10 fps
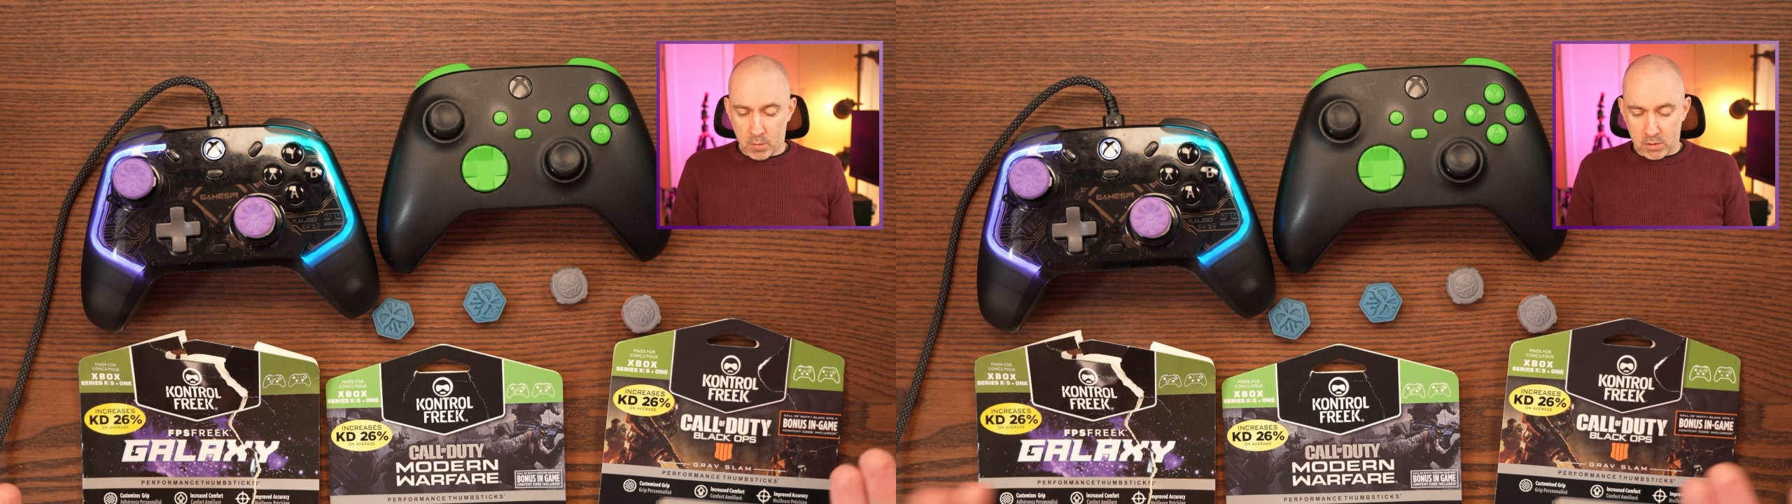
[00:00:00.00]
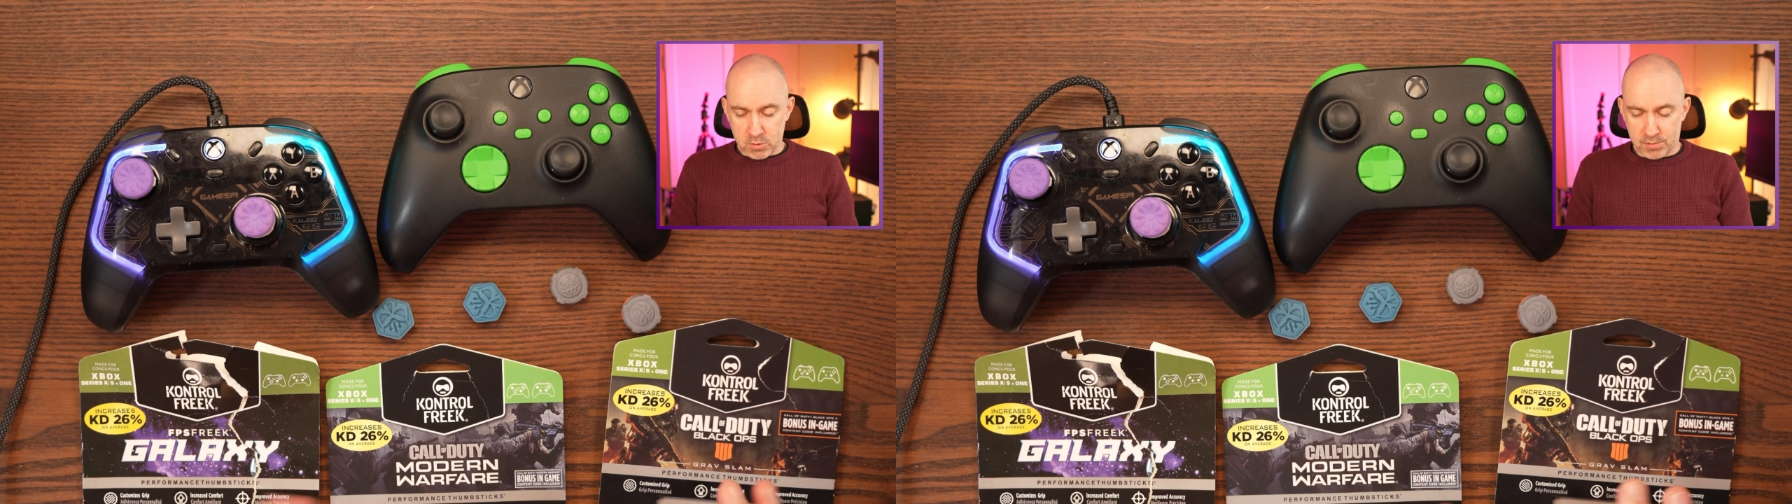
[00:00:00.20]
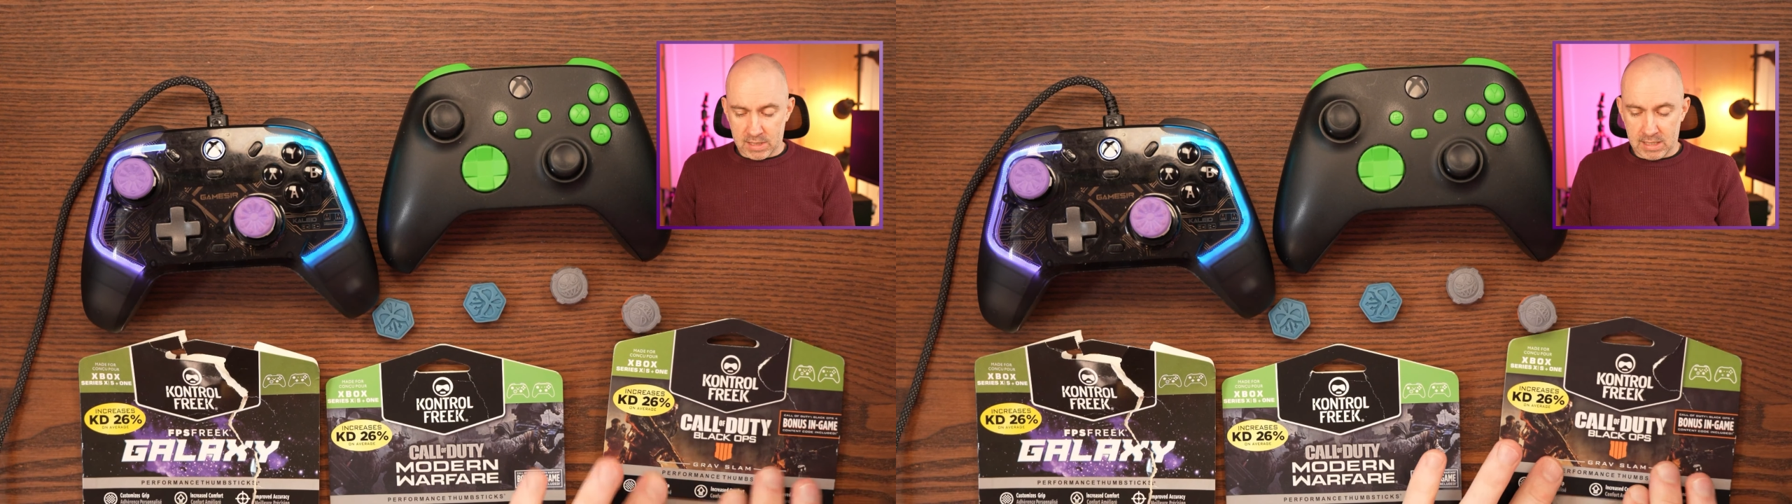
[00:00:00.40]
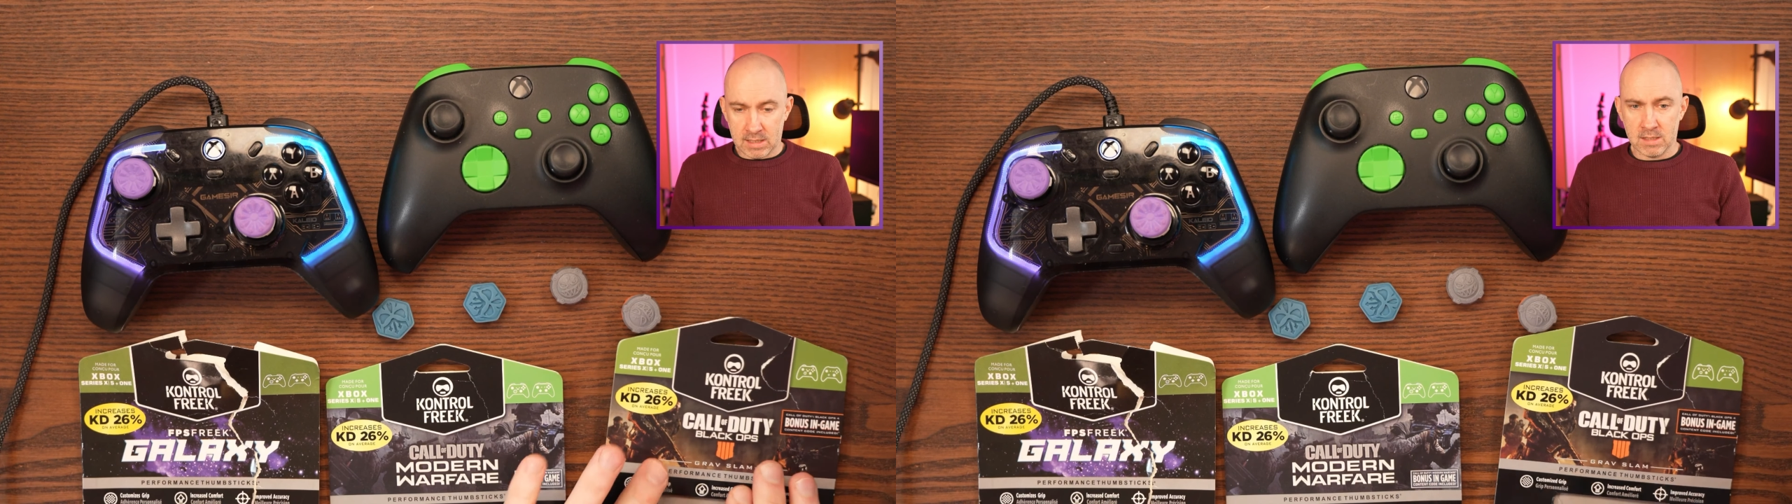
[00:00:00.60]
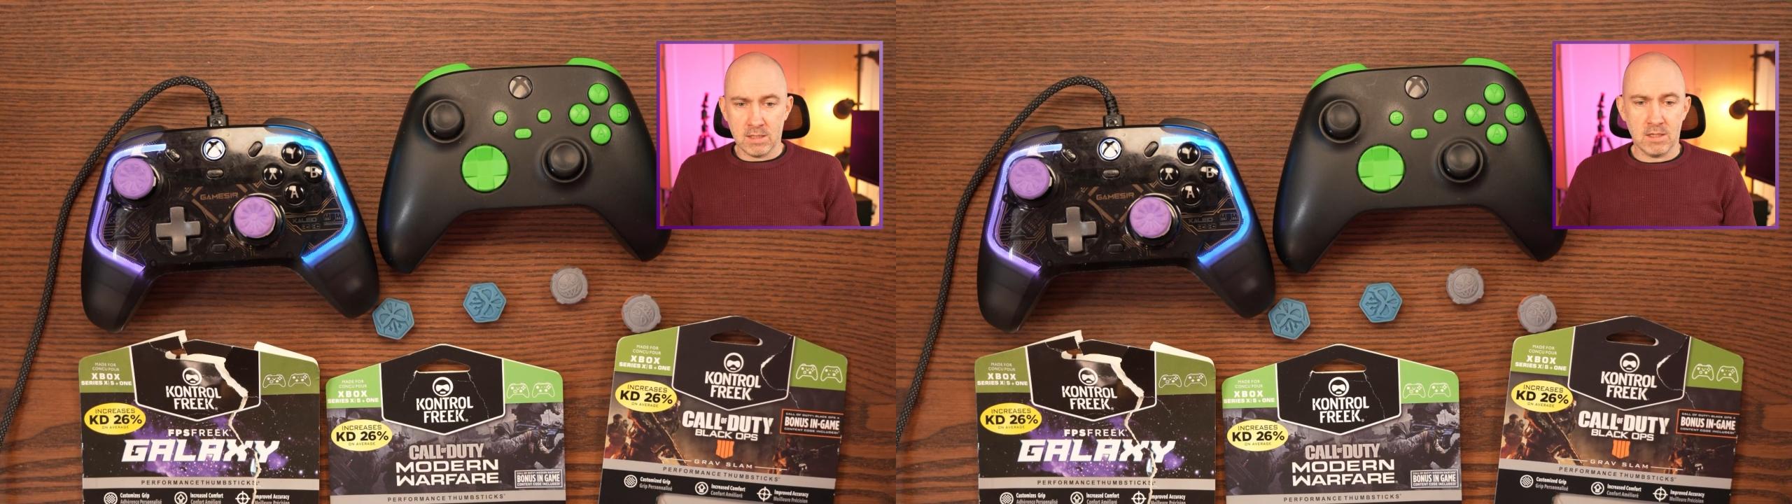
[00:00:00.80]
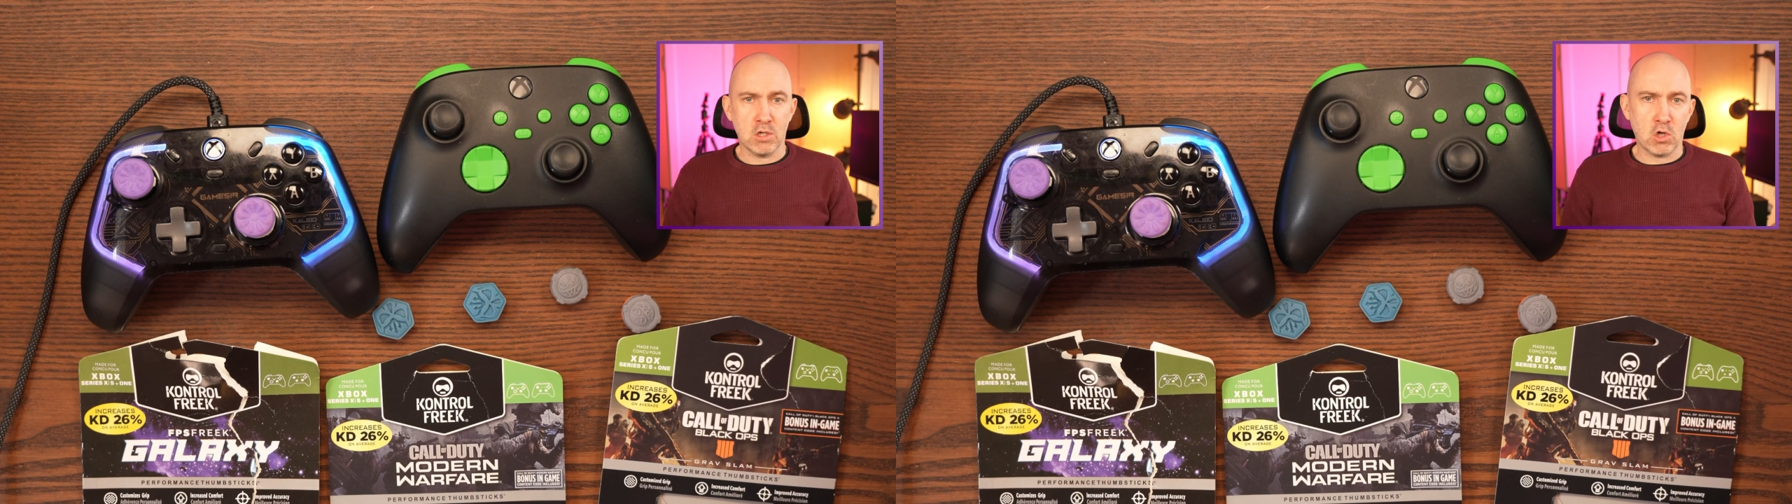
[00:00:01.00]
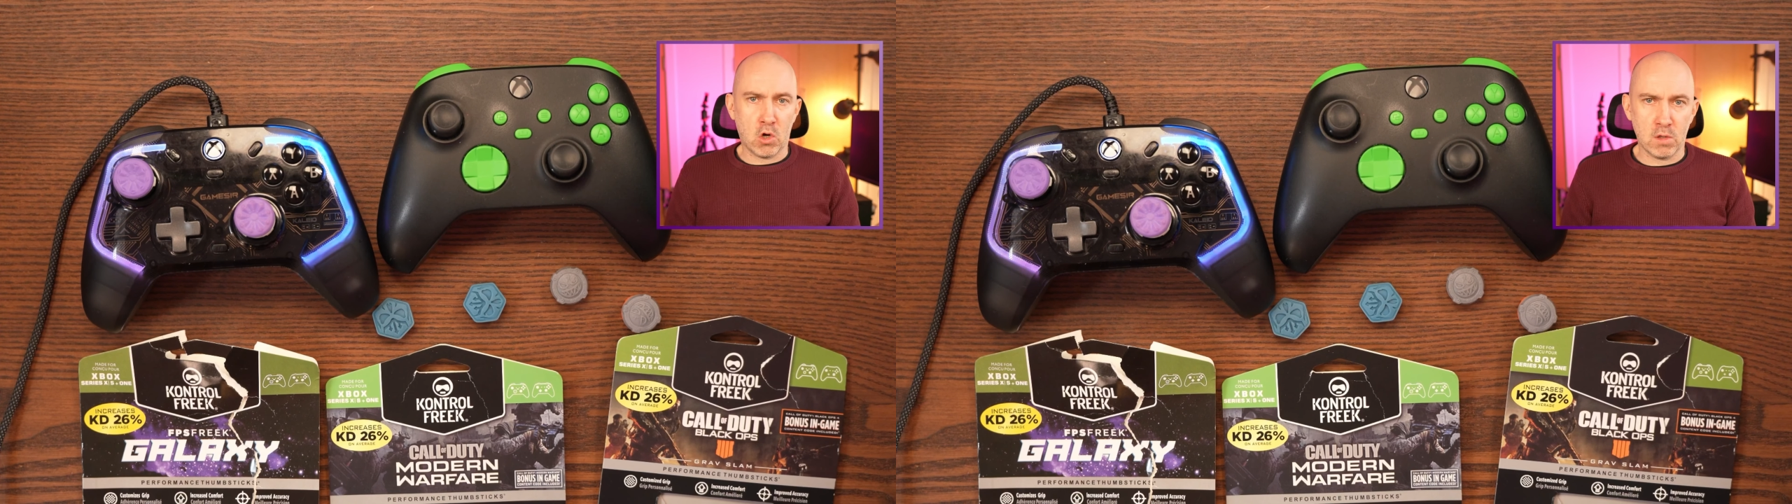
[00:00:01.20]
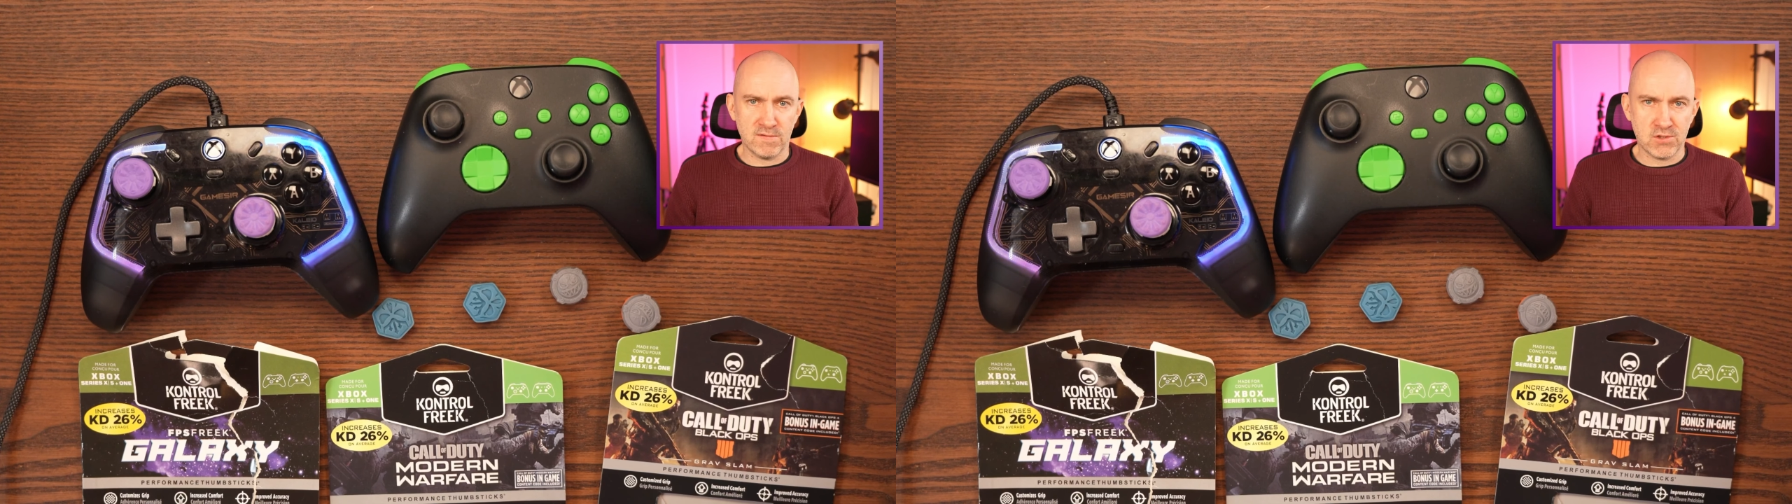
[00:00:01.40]
whilst playing
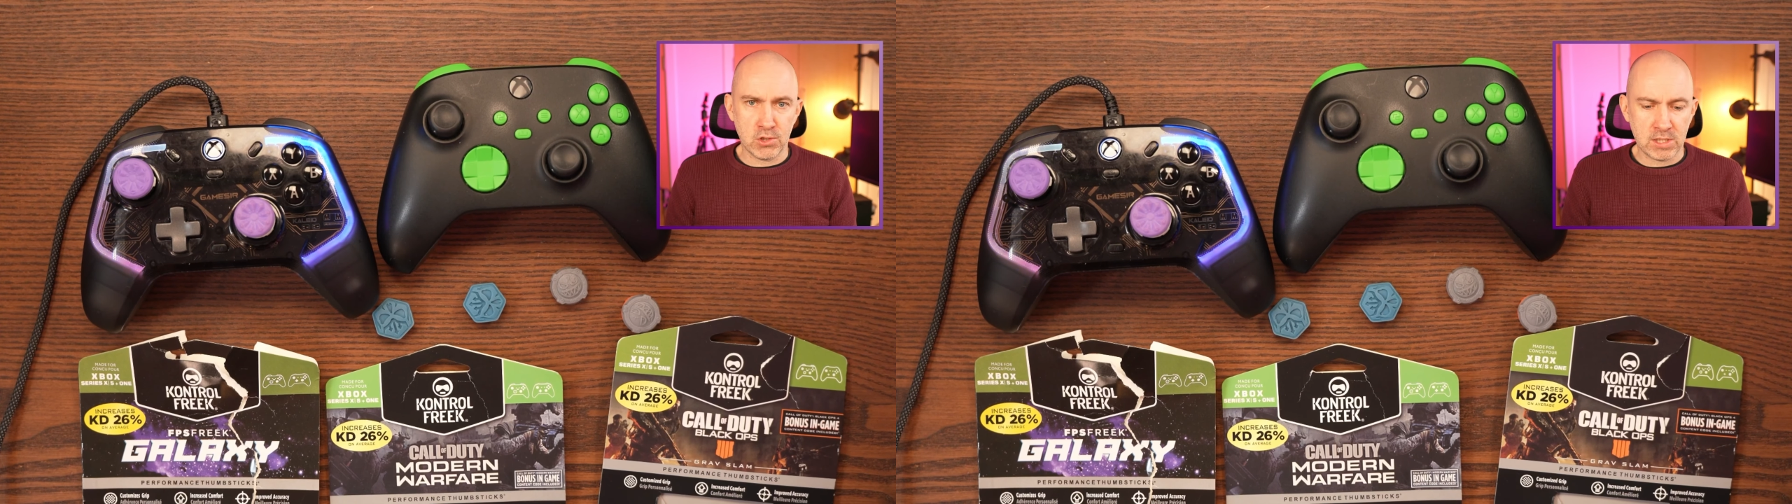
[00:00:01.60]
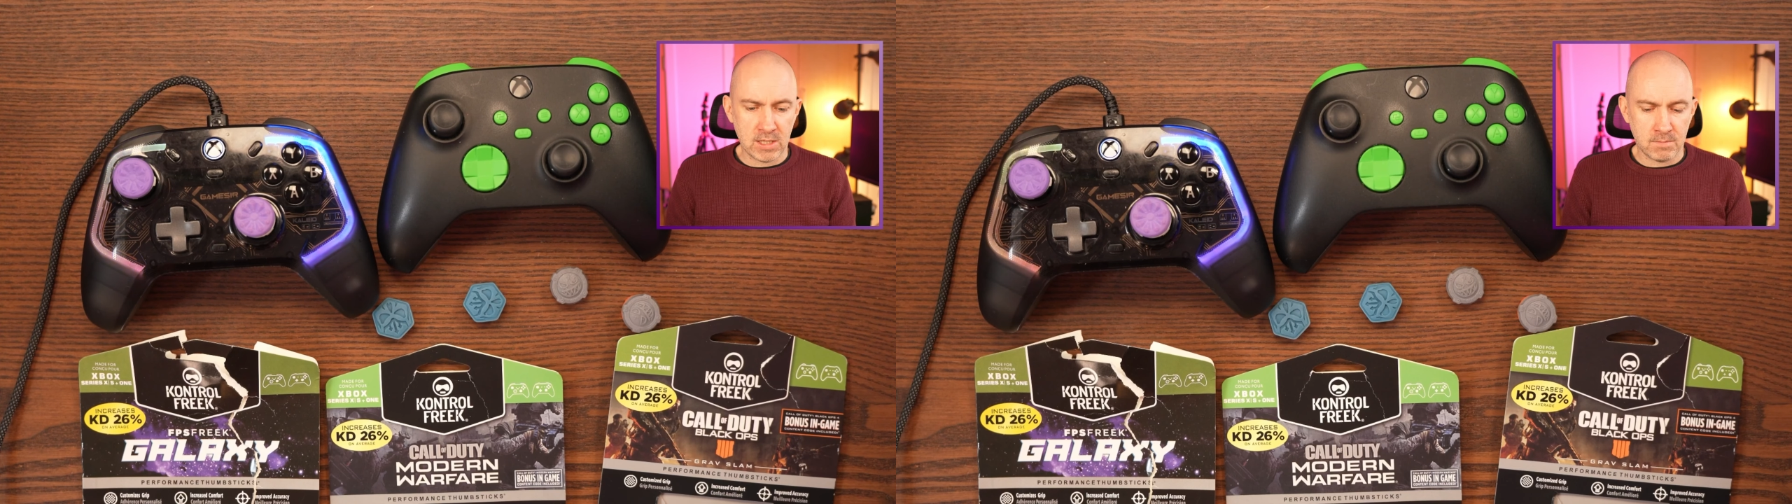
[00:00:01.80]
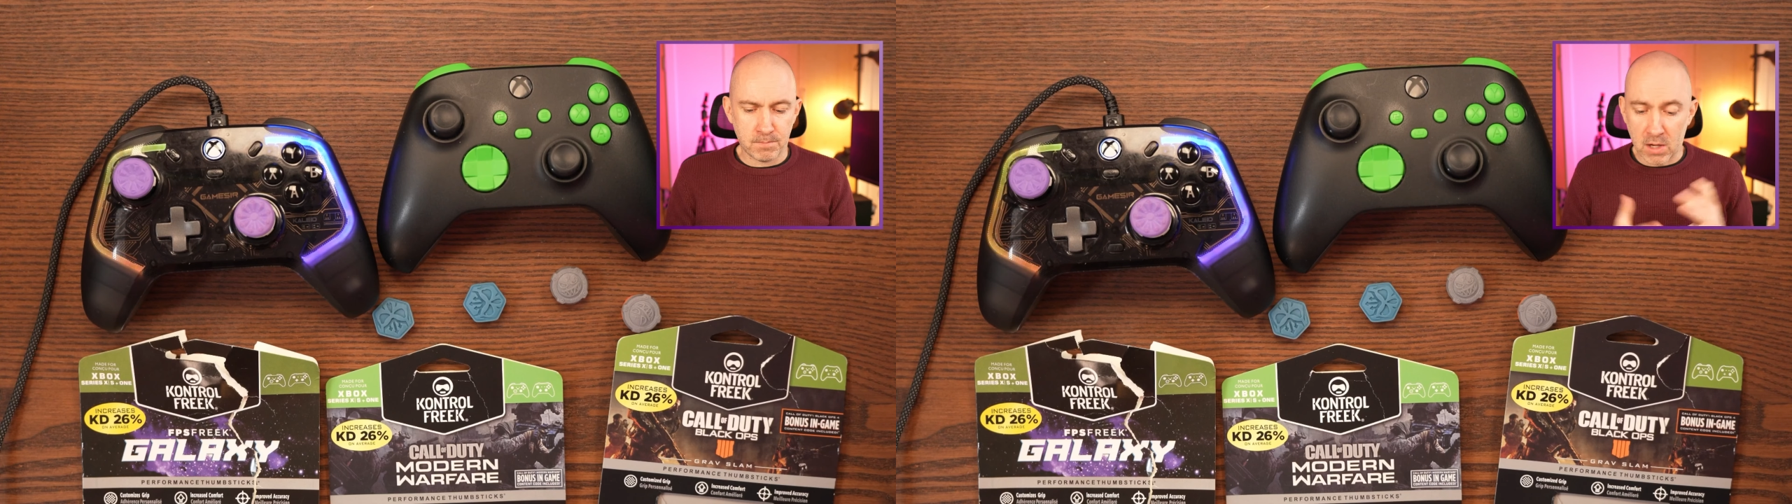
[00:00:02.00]
Call of Duty.